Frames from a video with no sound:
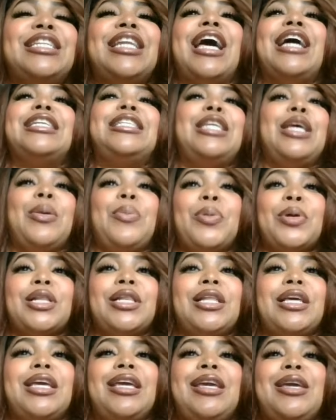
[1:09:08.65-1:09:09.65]
Now,
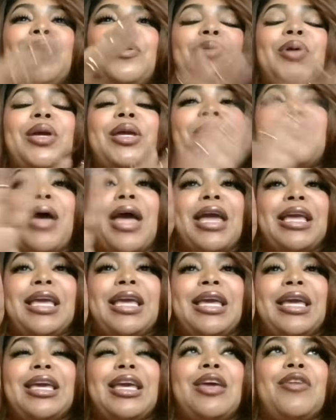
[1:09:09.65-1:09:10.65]
typically we make it